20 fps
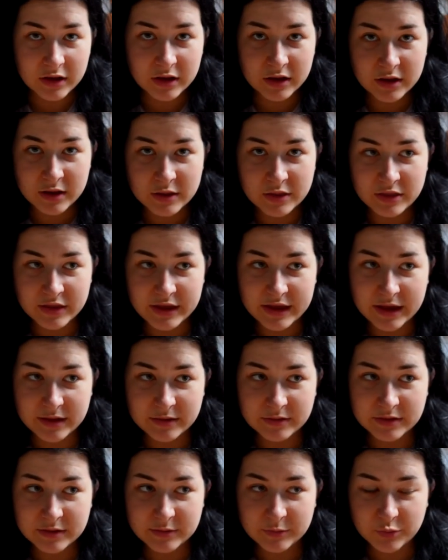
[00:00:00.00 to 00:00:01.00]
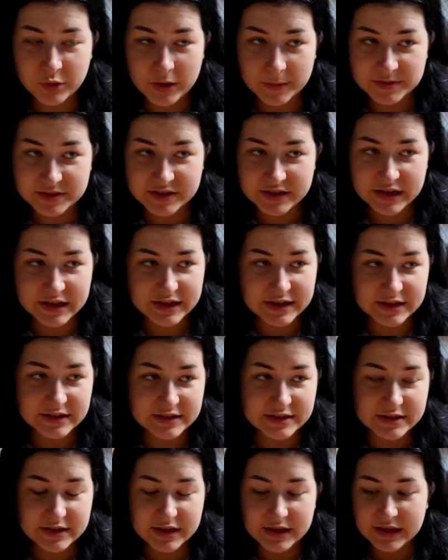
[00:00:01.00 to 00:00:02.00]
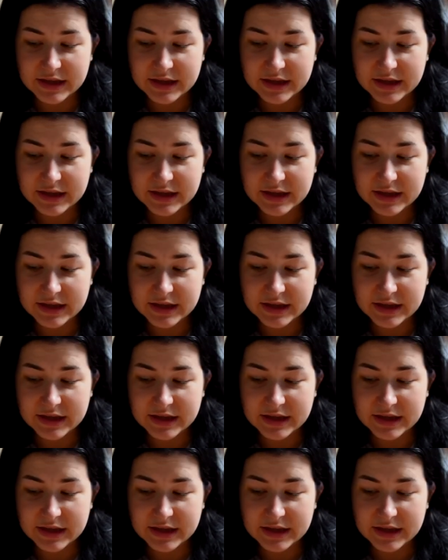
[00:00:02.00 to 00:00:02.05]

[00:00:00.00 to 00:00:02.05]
on that website,